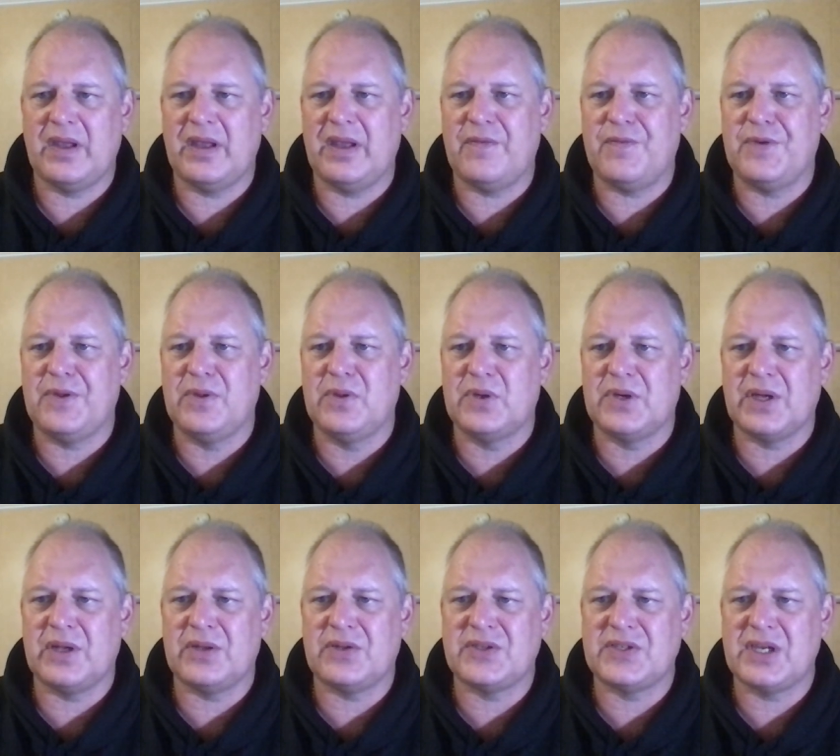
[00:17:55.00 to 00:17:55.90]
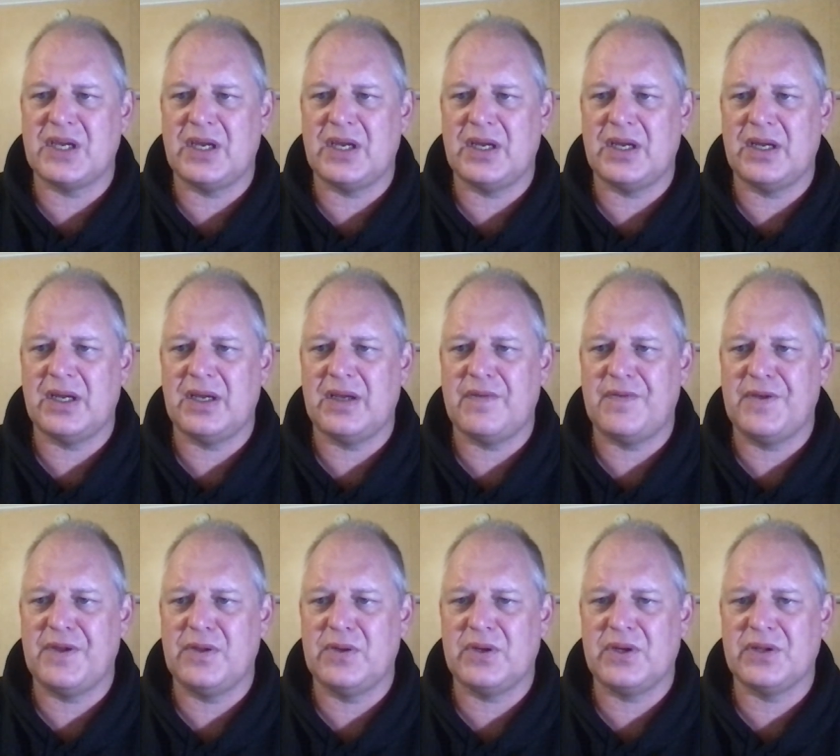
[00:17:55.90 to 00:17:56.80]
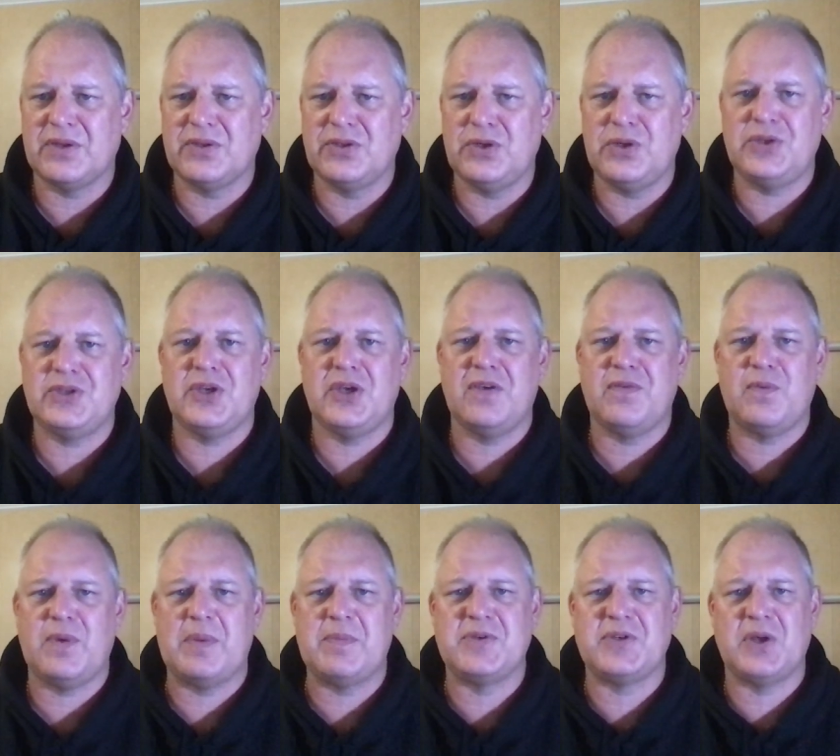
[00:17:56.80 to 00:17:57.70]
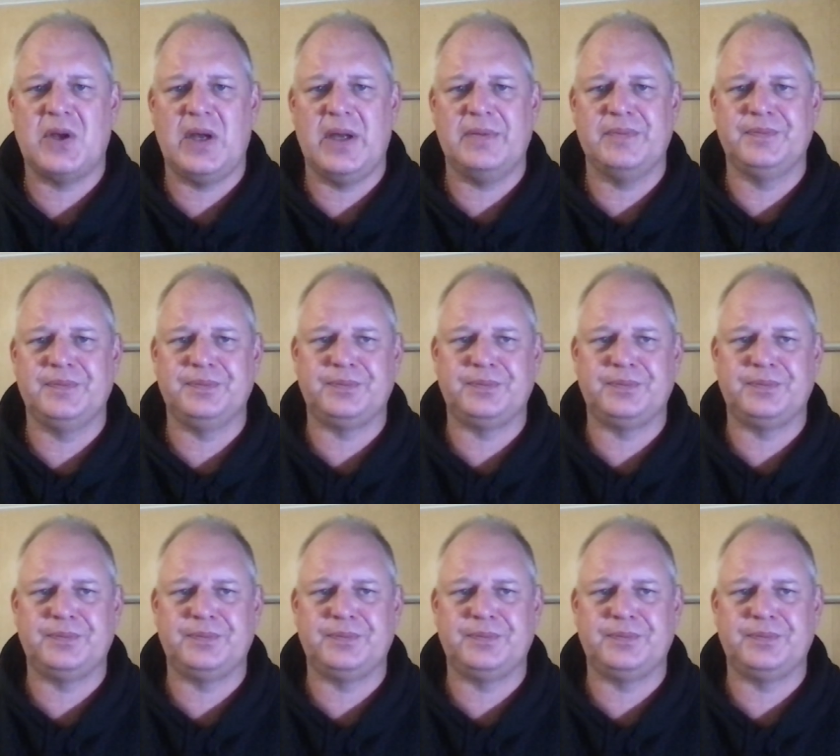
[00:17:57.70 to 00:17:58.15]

If you look at New Turf website,